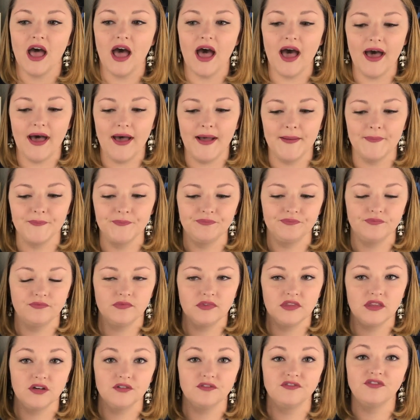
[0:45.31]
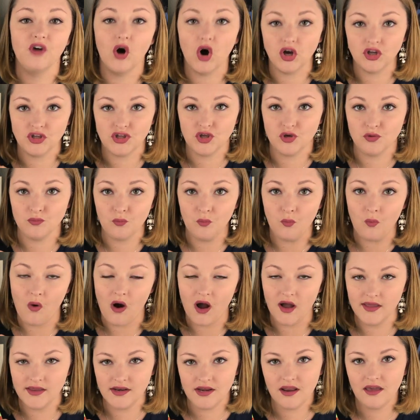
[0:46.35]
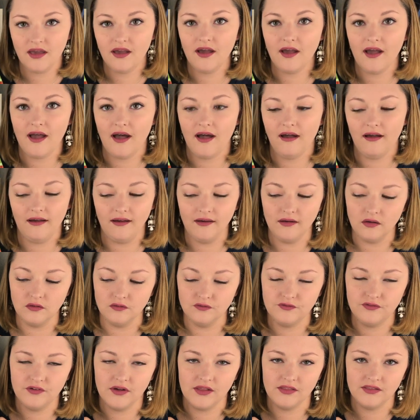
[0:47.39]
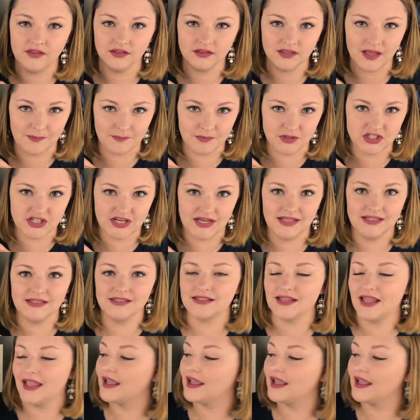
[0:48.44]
the volume one of the Lumberjanes,